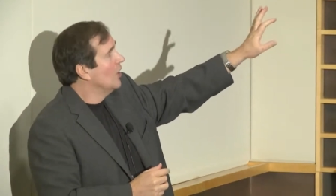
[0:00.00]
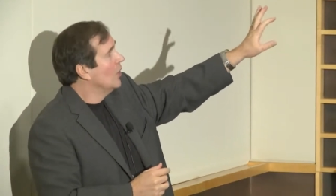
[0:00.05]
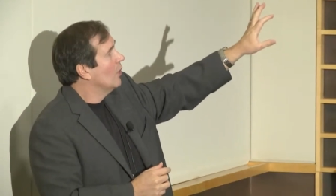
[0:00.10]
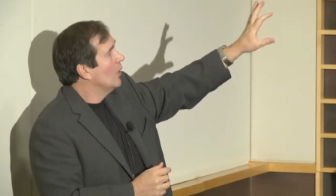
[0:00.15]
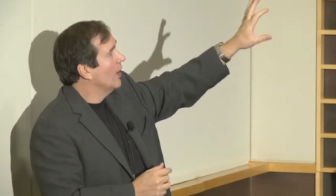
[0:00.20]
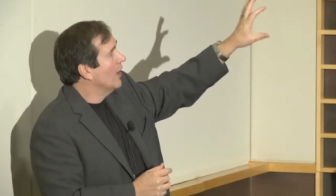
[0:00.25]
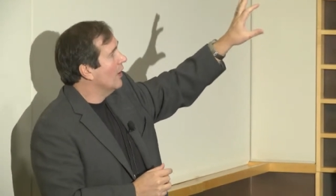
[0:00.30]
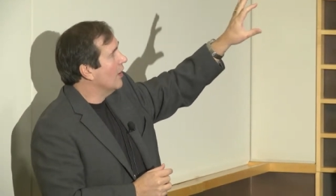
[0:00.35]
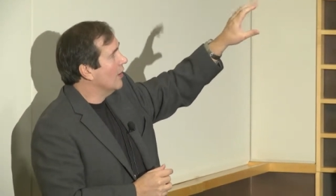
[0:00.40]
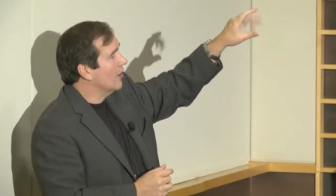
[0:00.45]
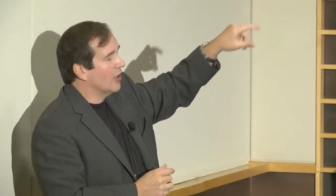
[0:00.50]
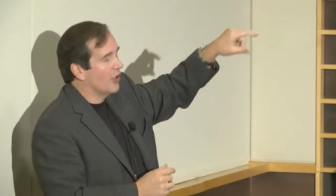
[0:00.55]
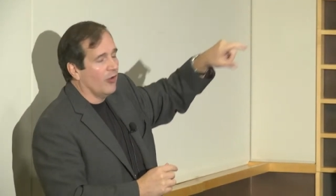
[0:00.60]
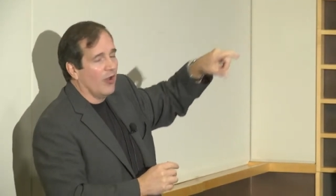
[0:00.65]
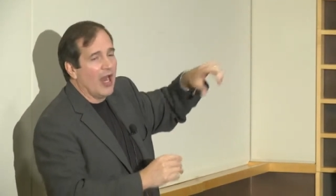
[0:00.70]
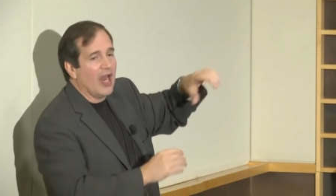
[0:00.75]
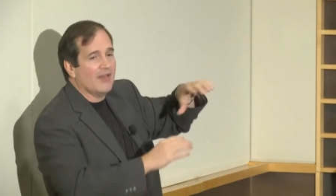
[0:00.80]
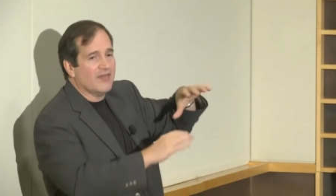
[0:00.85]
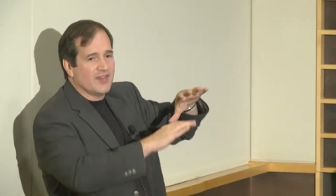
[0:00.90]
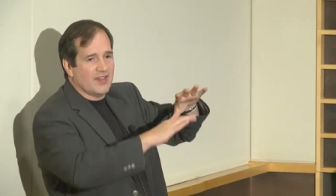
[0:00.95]
where
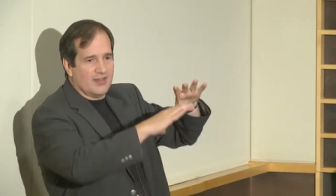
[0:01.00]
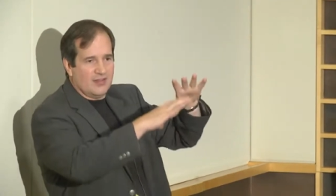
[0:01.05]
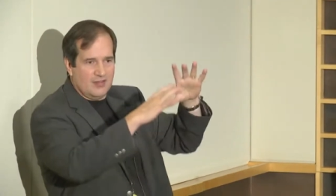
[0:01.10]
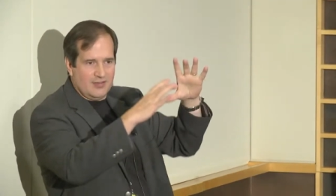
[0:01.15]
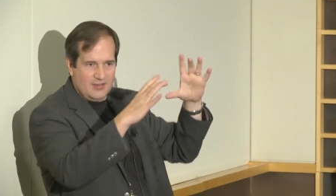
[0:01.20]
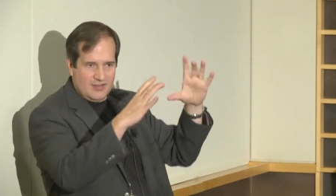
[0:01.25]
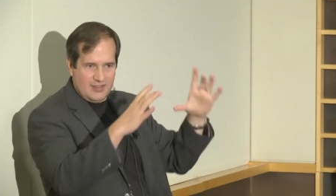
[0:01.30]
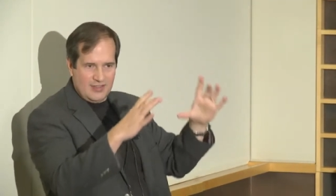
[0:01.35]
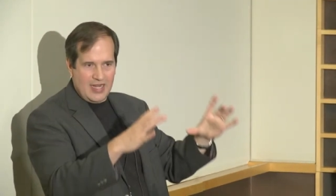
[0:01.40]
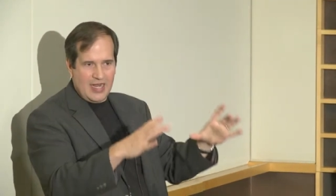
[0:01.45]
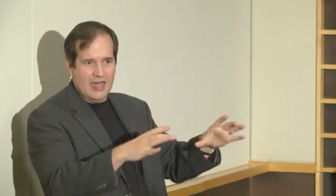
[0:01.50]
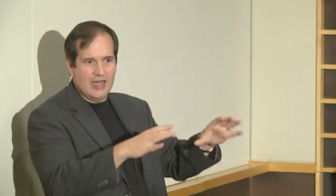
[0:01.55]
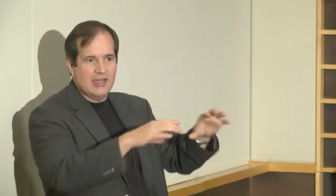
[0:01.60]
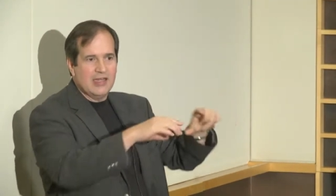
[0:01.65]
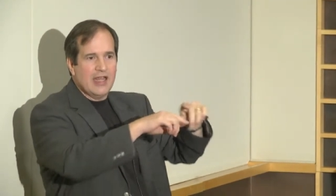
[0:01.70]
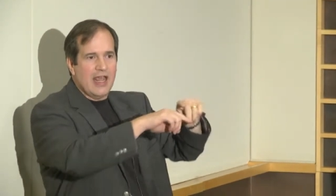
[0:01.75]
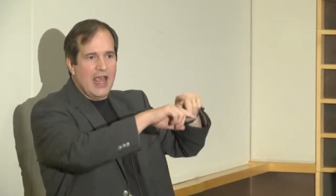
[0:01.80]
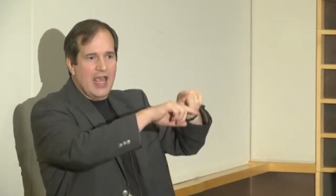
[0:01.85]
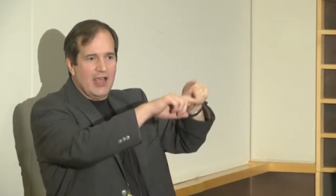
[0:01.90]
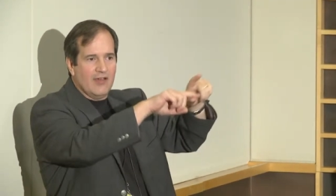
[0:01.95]
graphs tend
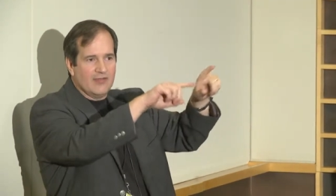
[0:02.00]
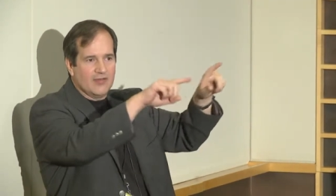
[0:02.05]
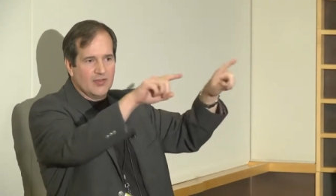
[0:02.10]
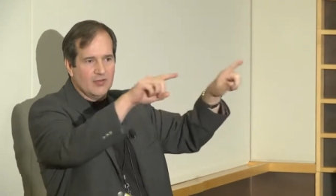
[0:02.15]
to have